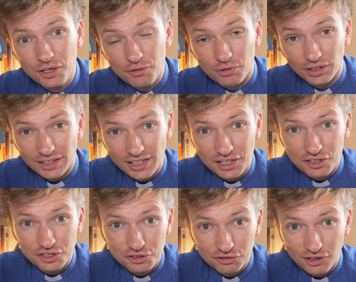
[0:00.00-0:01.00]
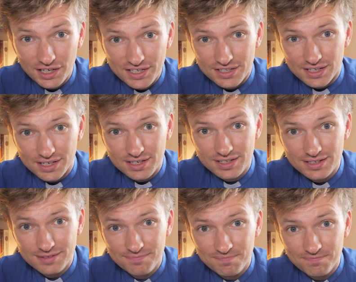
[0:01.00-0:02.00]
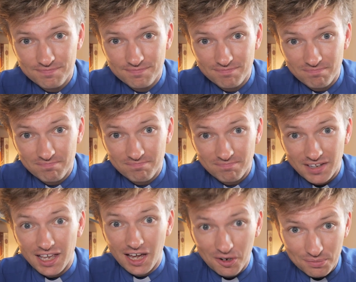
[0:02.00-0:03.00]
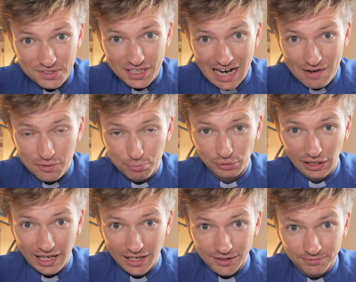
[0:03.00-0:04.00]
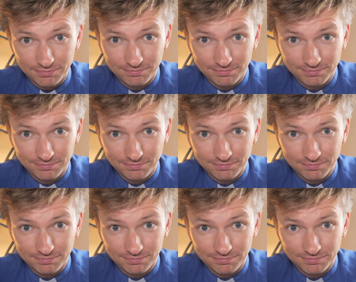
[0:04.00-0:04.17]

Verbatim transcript: Well, in a crisis, it helps to have a plan.